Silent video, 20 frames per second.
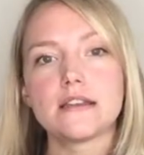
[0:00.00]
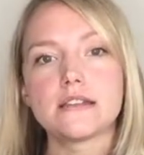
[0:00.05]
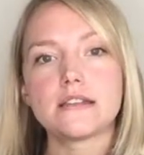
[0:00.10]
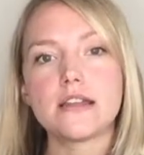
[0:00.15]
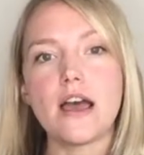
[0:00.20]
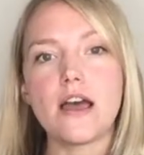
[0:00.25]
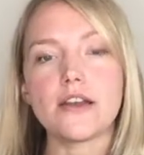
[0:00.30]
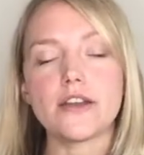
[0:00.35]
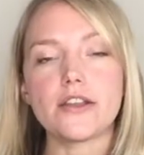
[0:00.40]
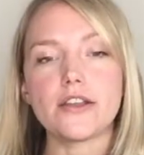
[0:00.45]

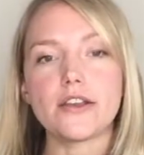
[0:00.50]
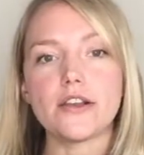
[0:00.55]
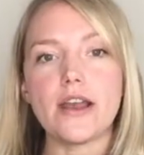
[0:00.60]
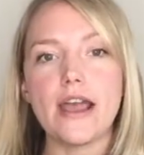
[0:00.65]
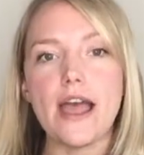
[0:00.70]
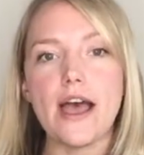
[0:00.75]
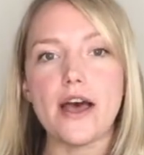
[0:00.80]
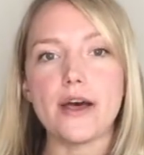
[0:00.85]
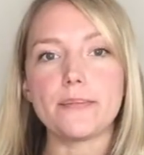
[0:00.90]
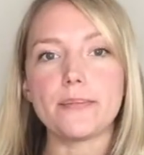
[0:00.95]
tuck your
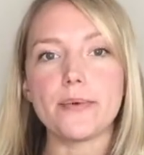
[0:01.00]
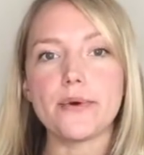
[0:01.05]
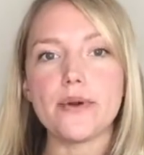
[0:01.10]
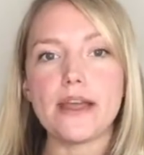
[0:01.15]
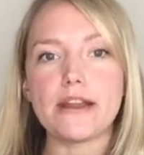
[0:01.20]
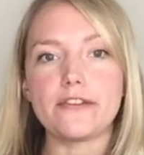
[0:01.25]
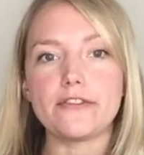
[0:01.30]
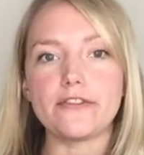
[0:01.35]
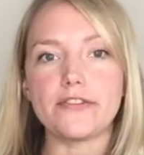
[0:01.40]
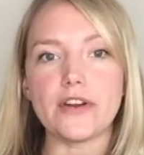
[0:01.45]
elbow
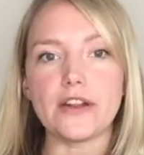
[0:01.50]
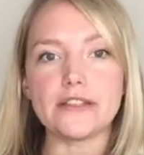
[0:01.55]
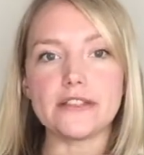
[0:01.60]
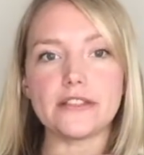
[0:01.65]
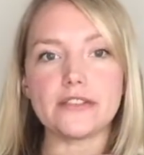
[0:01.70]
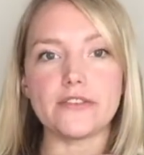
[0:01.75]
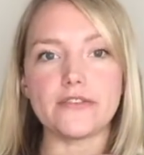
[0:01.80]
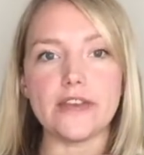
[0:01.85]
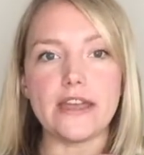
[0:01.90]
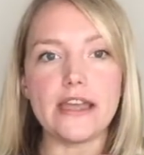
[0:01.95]
in
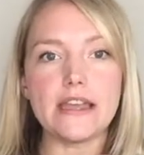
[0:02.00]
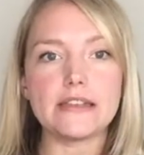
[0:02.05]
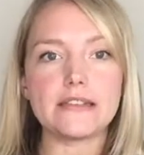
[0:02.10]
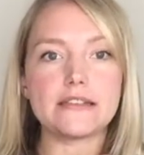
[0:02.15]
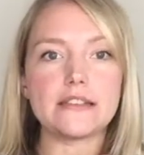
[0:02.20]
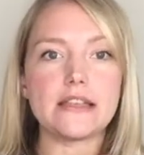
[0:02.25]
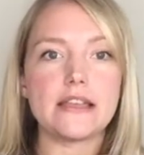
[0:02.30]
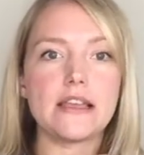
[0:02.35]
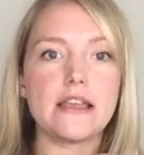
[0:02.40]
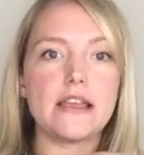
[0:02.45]
front of
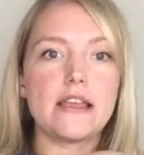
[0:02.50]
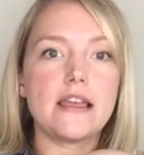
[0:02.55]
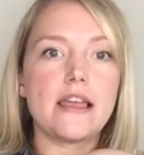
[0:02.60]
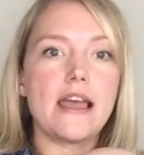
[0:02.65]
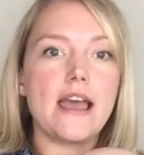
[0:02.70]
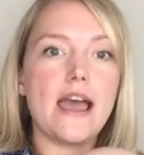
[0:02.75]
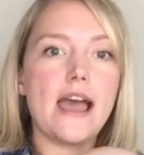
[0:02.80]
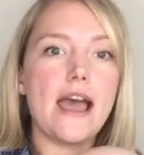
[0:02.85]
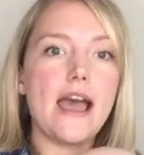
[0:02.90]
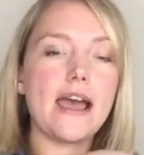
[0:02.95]
it
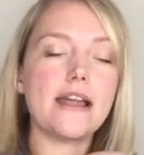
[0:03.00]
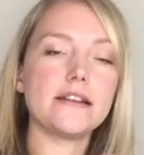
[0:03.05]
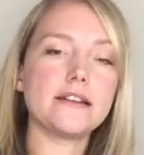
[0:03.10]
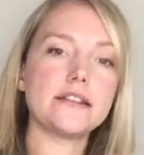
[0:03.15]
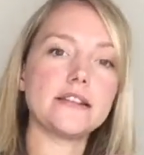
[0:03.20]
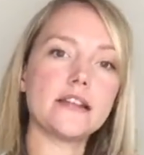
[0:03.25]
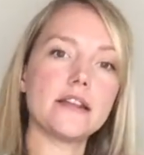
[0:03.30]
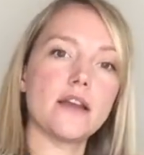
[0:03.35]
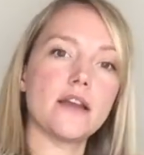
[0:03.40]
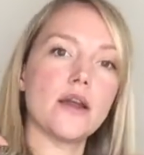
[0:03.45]

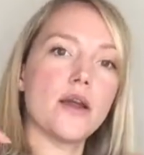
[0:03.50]
and